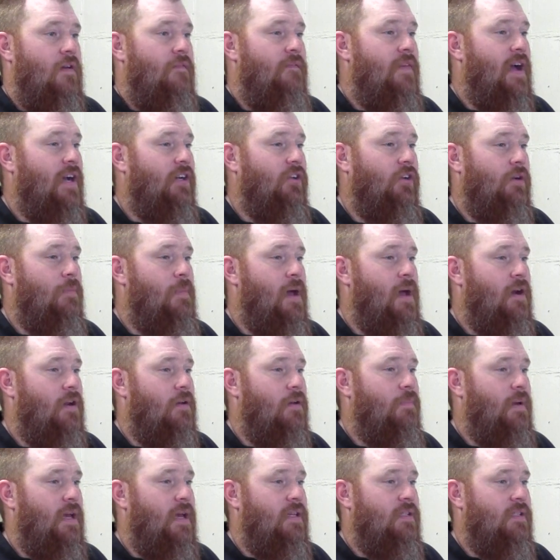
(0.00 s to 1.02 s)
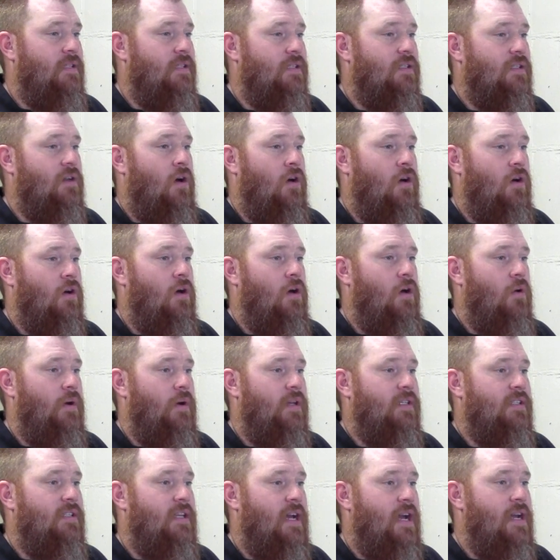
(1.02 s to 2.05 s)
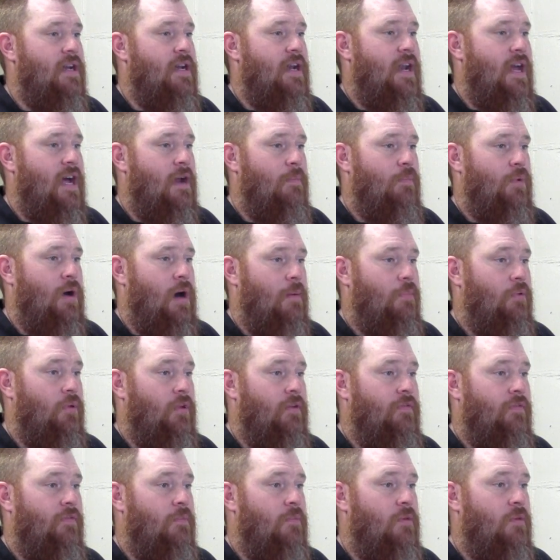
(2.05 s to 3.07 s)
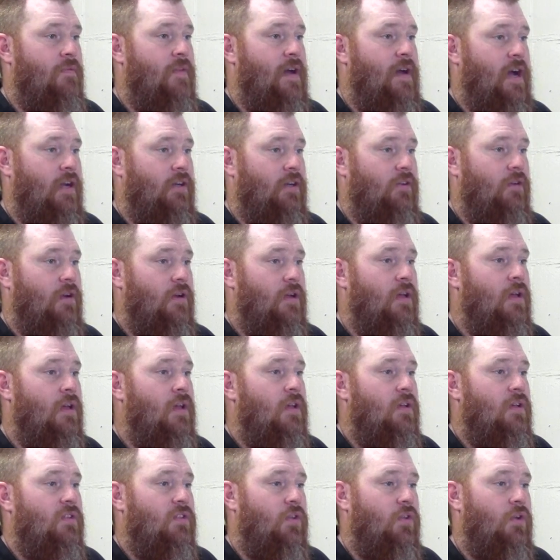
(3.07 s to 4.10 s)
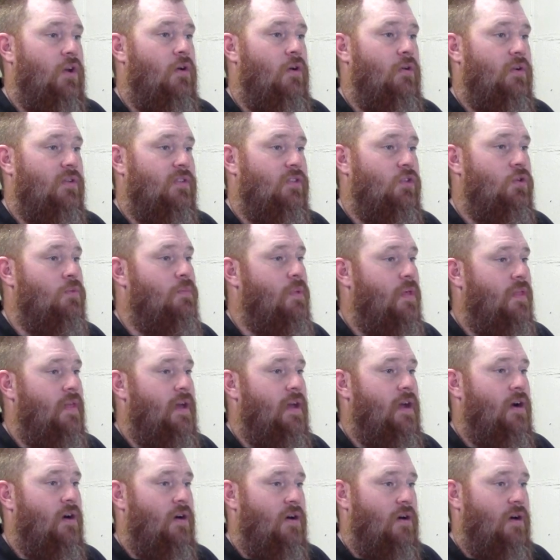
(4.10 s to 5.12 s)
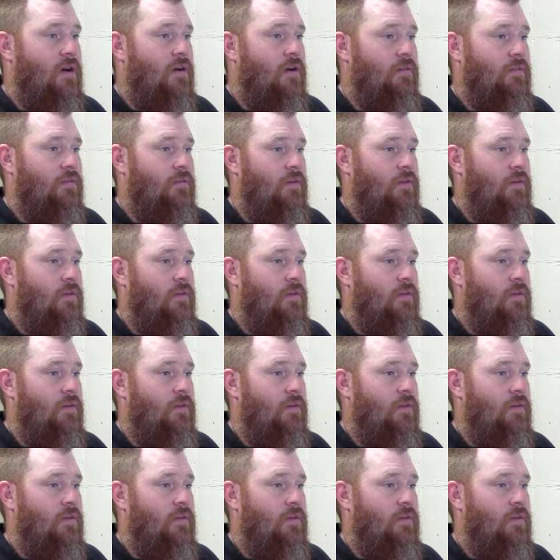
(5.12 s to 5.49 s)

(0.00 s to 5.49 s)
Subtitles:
Factory-mounted bases aren't always tightened down properly from the factory, so don't assume that they are.